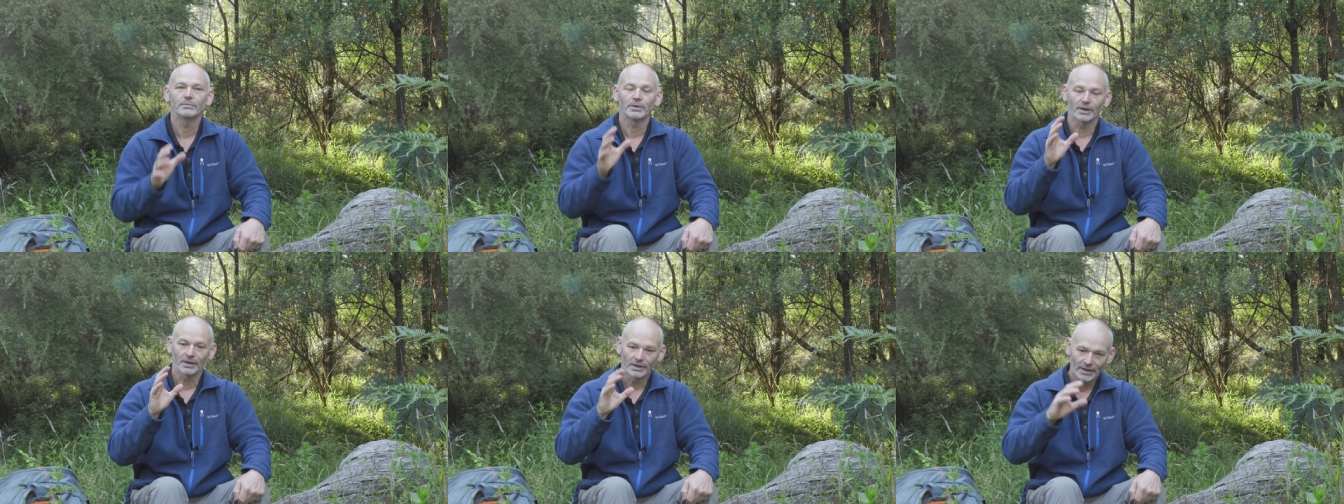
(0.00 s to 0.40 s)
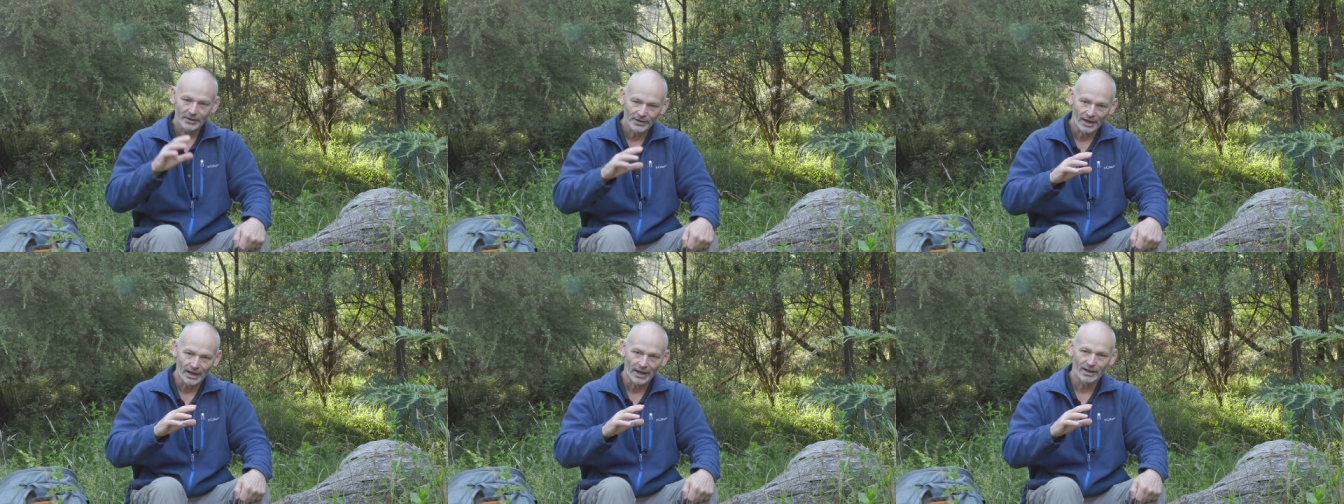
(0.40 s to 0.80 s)
But
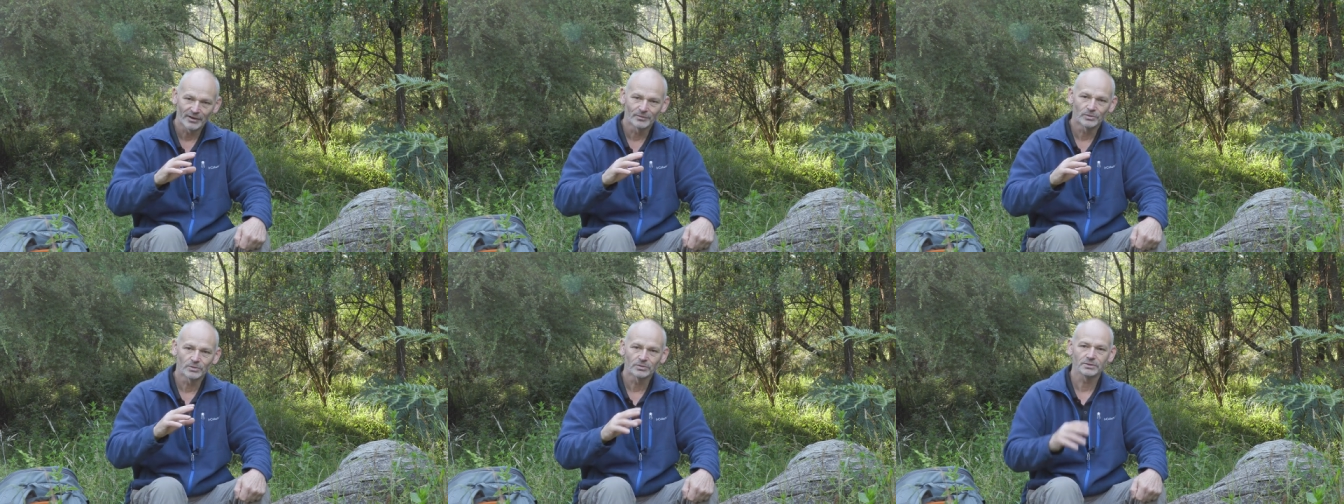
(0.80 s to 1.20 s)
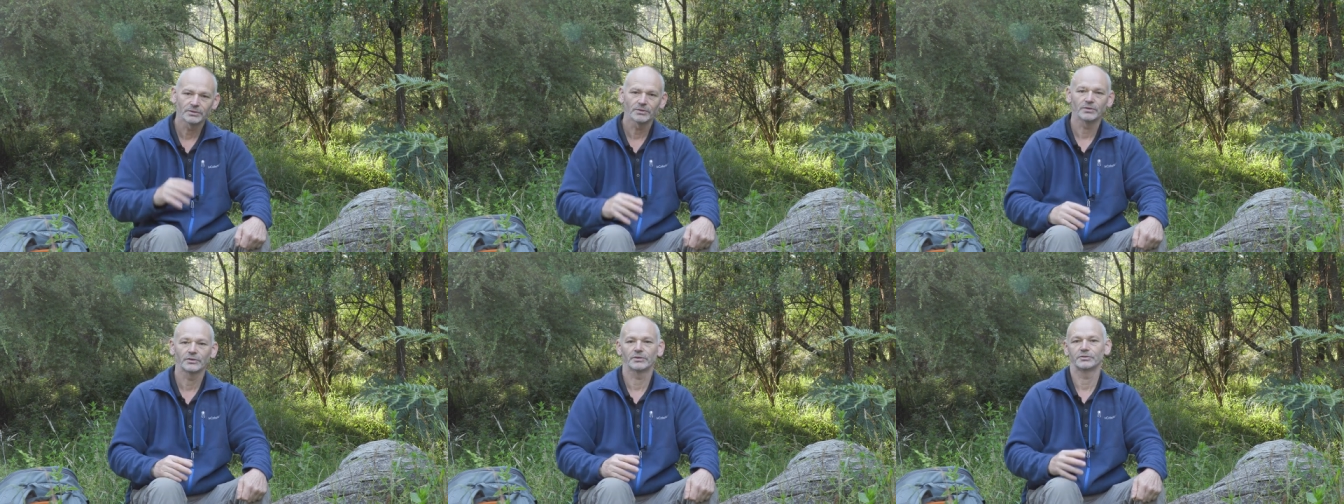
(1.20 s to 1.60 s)
another animal
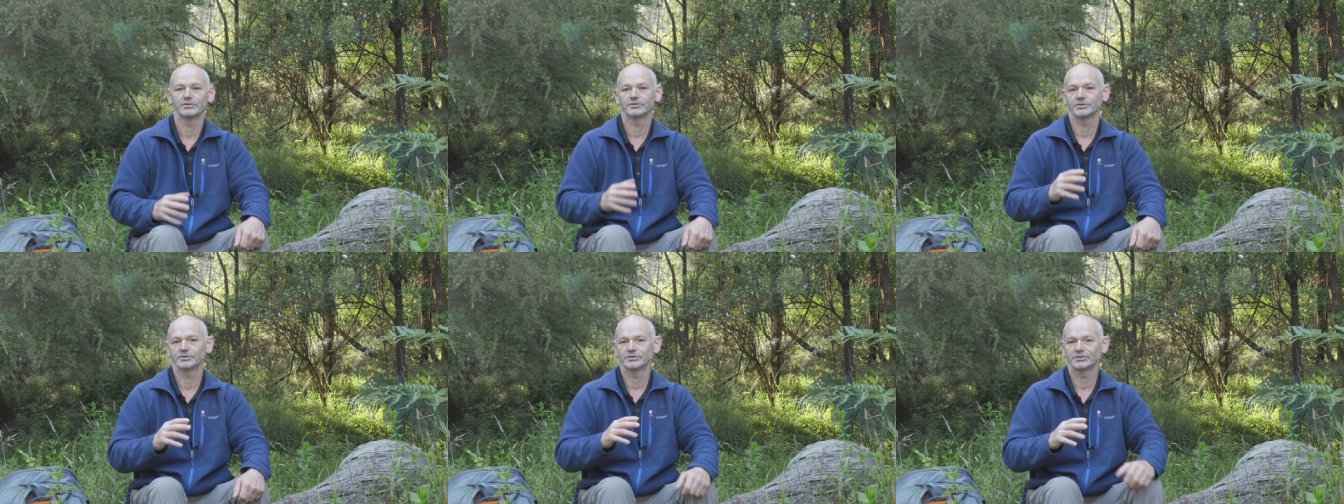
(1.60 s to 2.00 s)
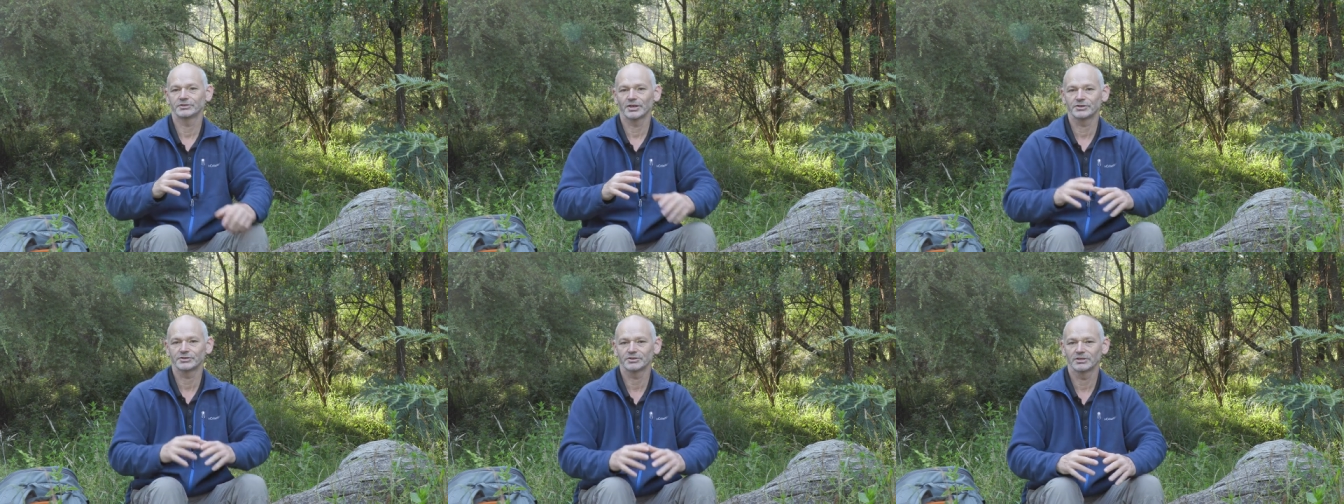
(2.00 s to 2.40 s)
that just
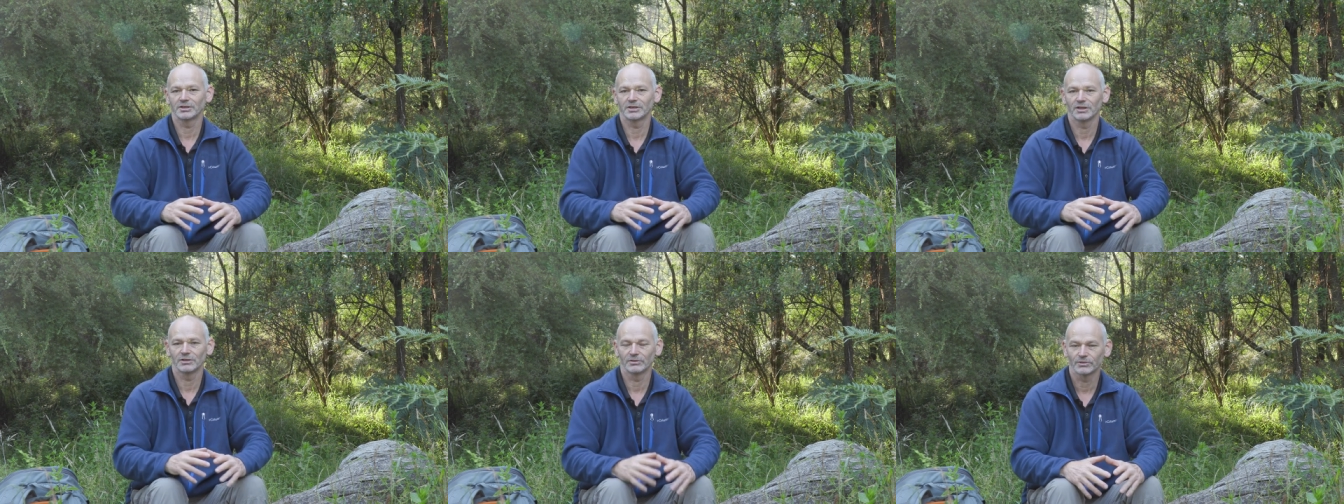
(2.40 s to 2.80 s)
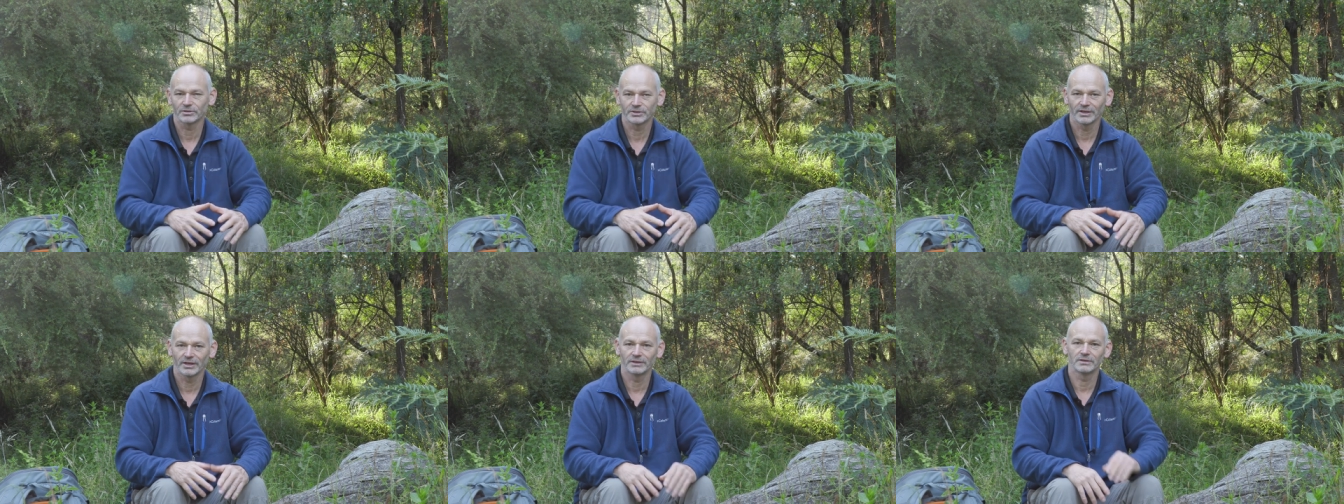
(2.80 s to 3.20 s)
doesn't get
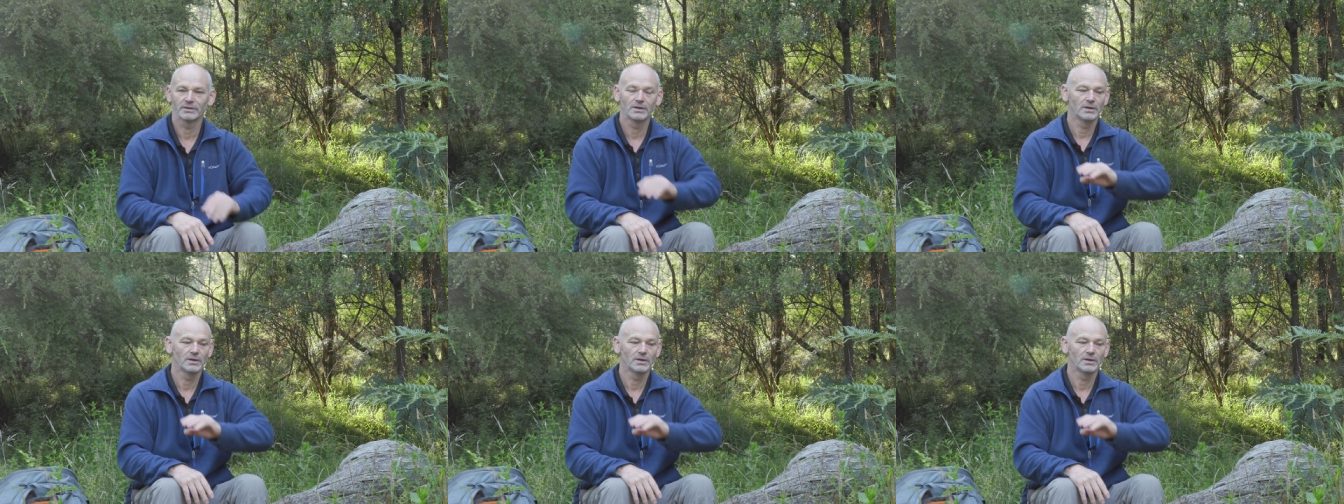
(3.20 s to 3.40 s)
looked at,